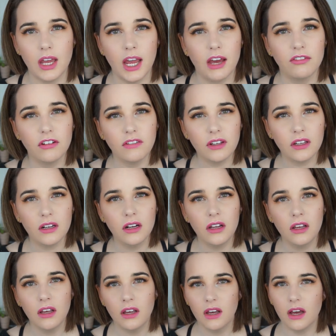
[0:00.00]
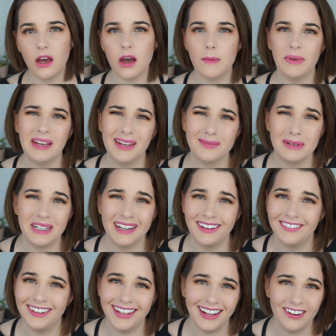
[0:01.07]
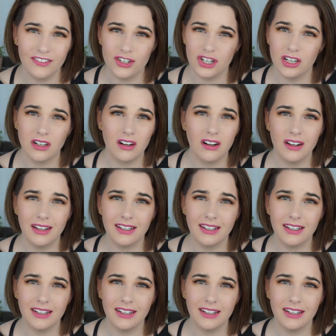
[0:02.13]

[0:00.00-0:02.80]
half of it. Um, but I have a lot of shit.